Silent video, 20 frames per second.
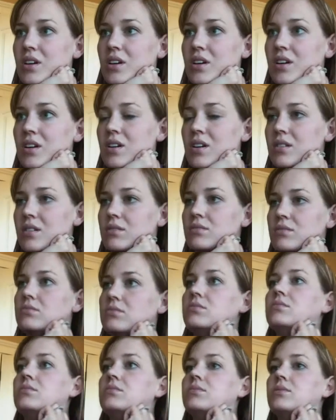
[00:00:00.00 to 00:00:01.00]
are. Oh,
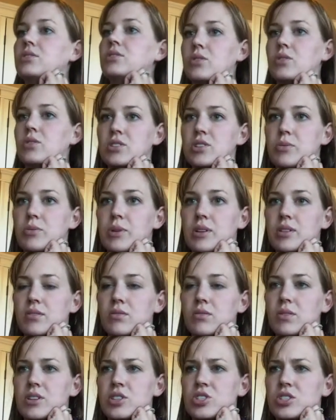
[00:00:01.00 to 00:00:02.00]
which question are we on?
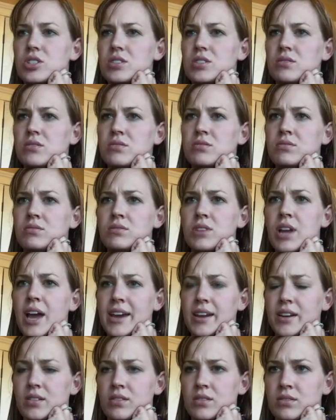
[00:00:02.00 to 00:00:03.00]
Question
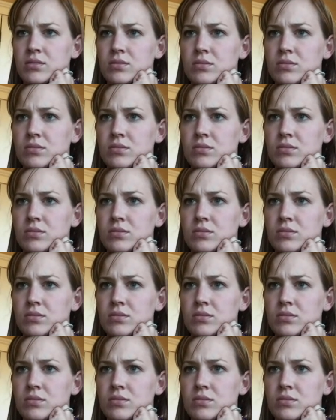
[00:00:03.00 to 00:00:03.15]
9.